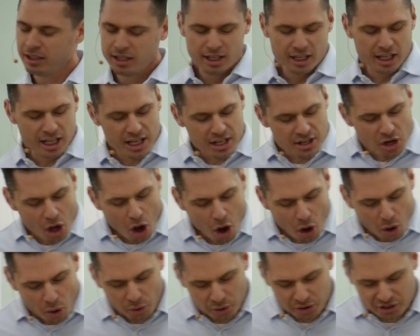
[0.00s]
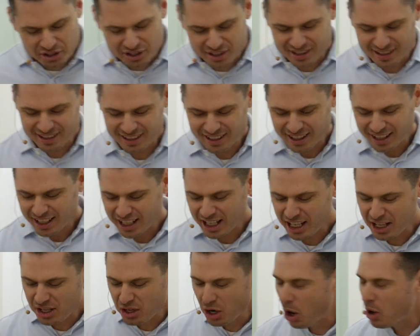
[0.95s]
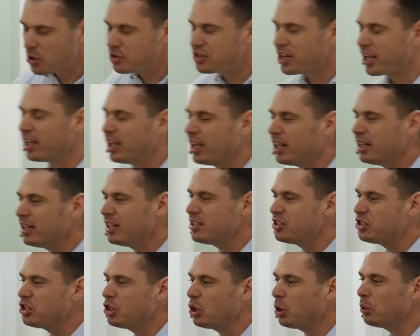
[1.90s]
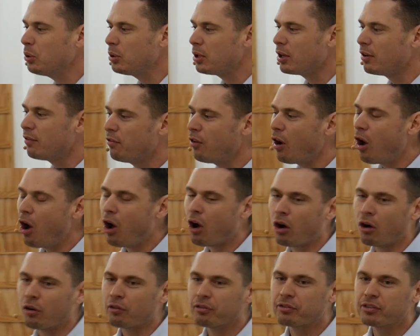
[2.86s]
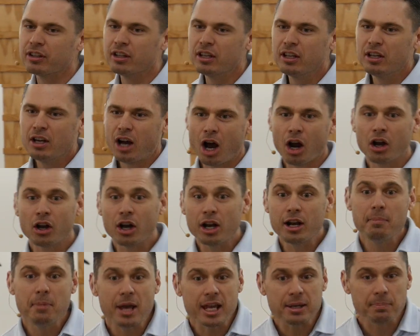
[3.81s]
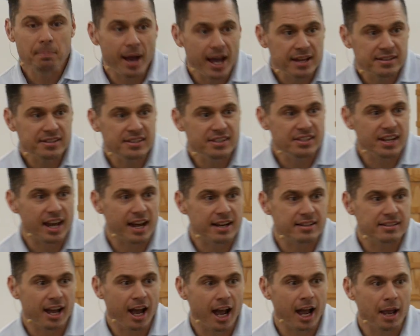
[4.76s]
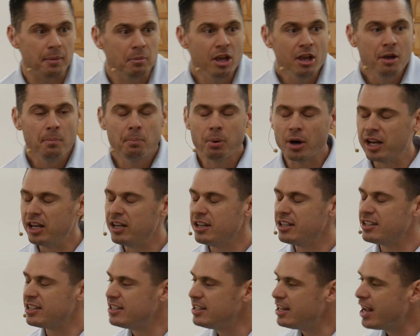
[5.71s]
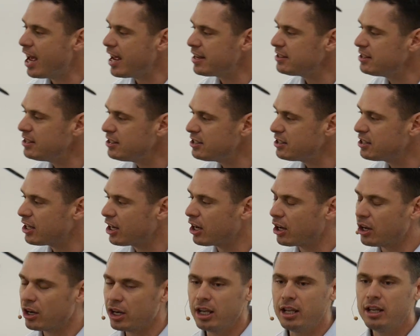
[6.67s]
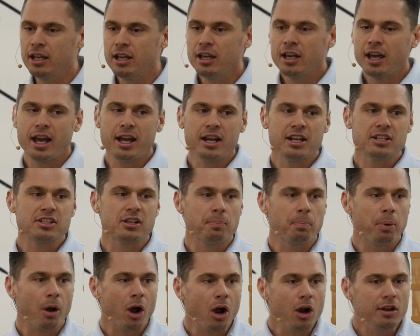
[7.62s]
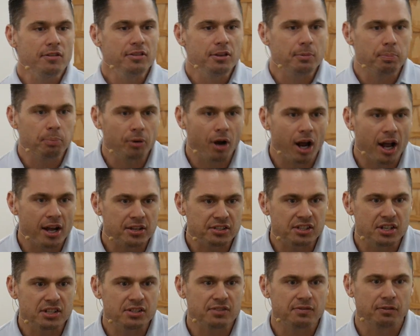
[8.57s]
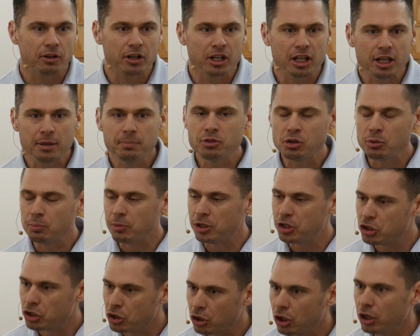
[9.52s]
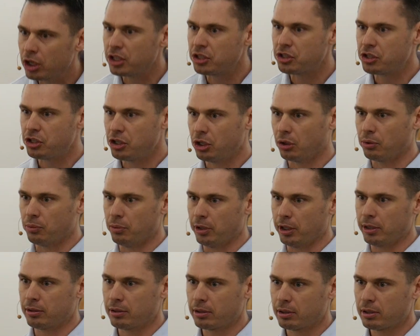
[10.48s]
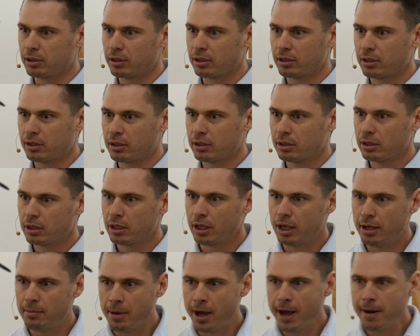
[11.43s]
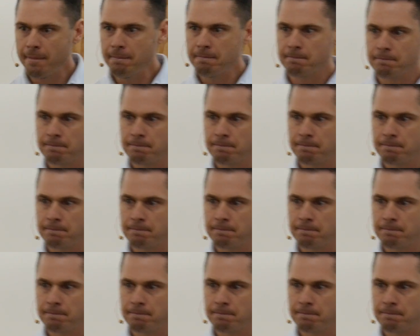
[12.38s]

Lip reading: He knows that getting his children involved are going to make messes at time, but it is necessary and it's a part of the process for him to mature his children. Amen?